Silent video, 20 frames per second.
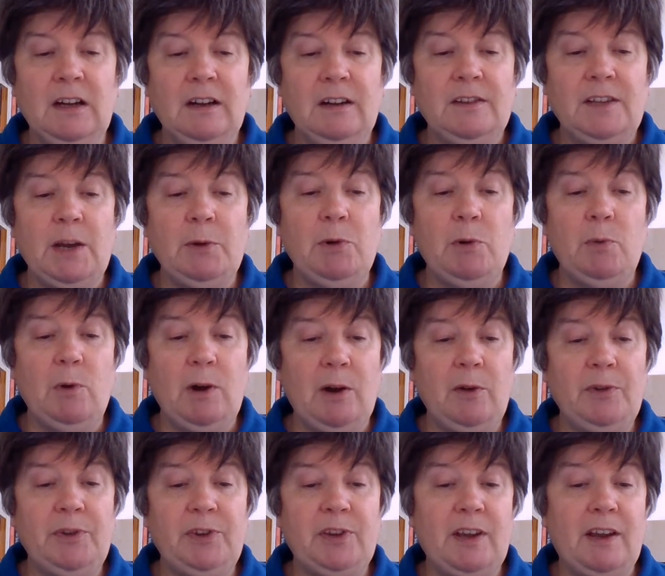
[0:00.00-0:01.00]
They were
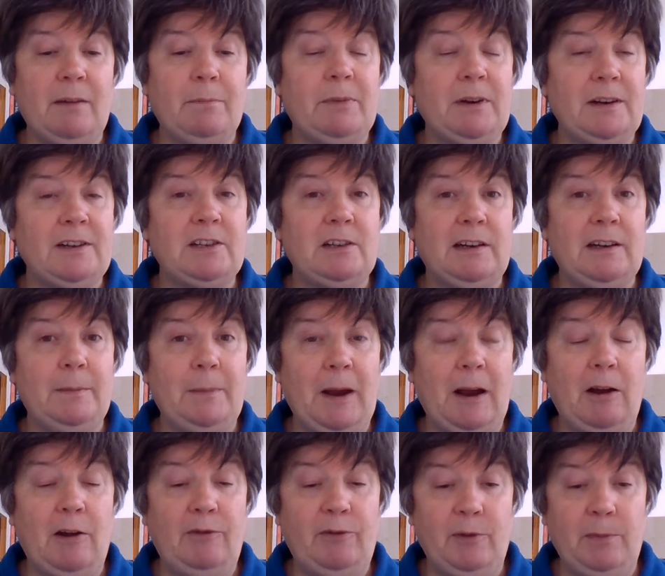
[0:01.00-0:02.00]
wealthy and politically
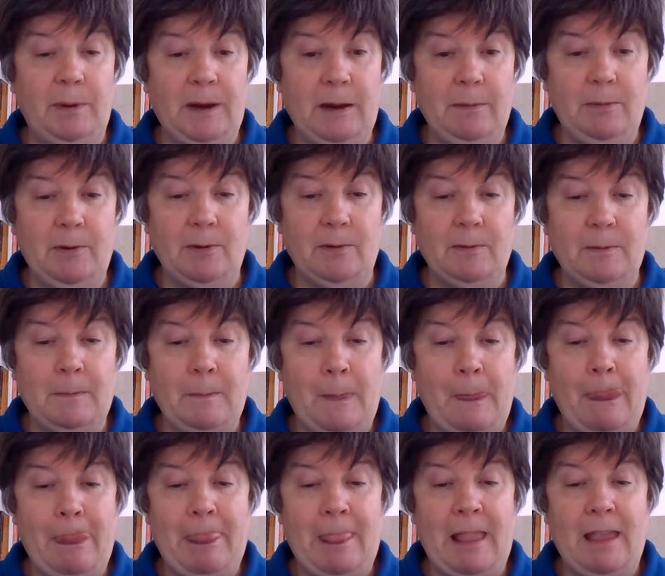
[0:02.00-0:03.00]
powerful people.
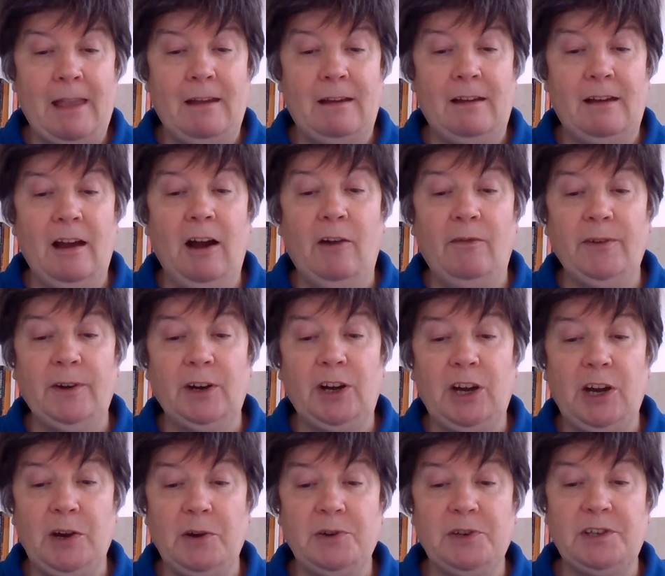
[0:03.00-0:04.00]
Calvin
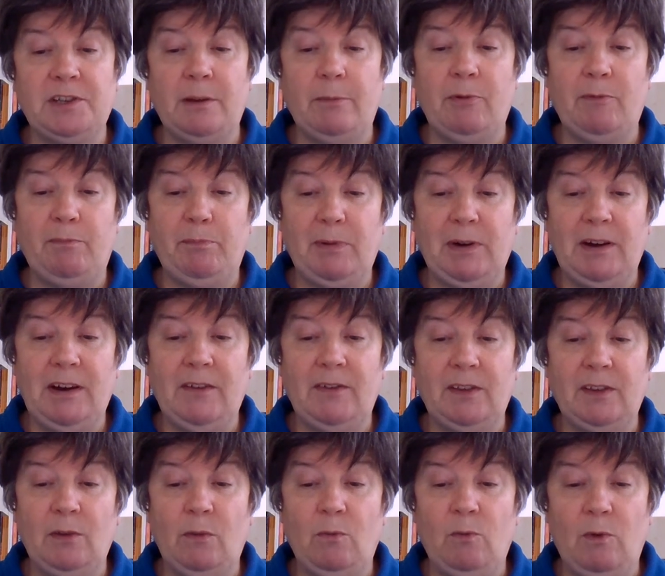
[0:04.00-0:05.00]
accused them of
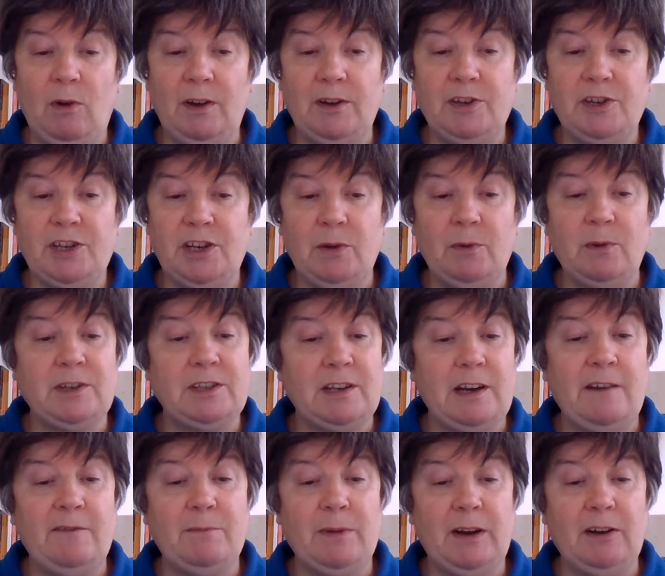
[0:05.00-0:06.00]
believing that once you were
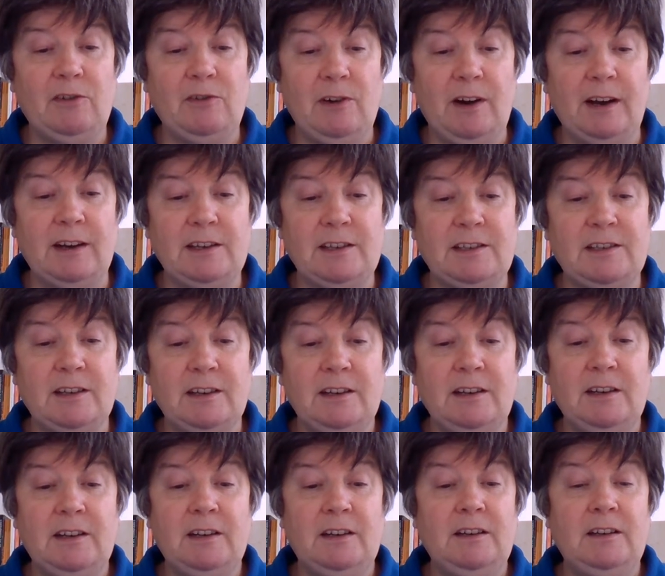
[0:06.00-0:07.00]
saved by grace,
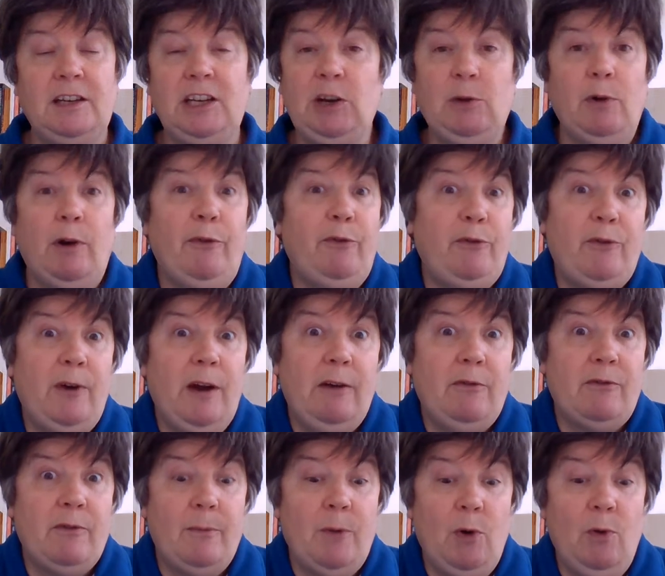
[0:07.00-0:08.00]
you were free
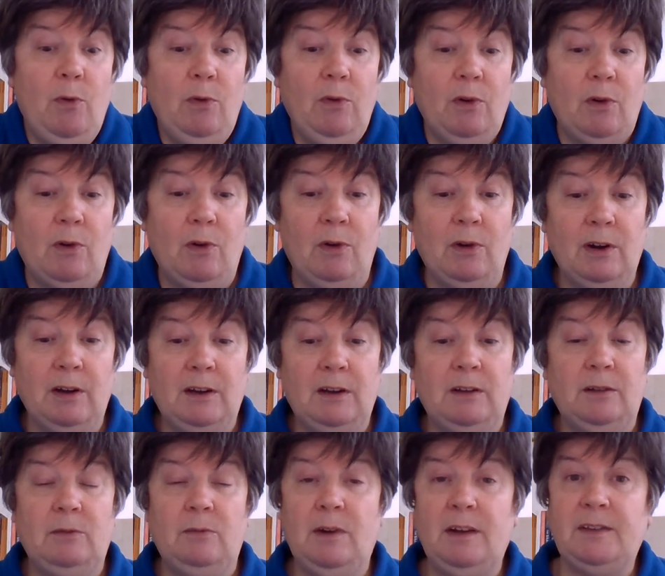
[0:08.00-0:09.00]
from all law,
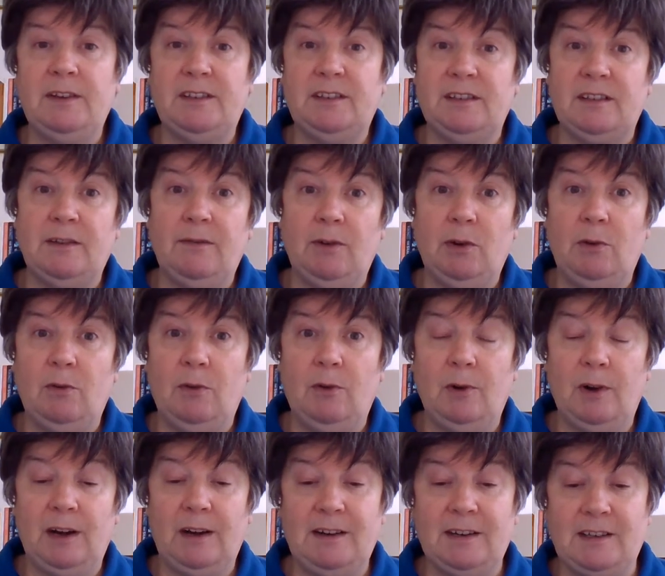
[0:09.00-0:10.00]
whether civil or
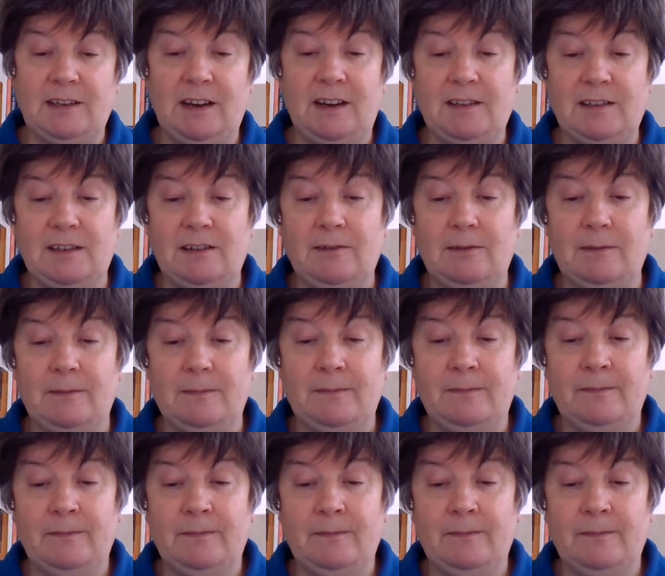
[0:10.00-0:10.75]
ecclesiastical.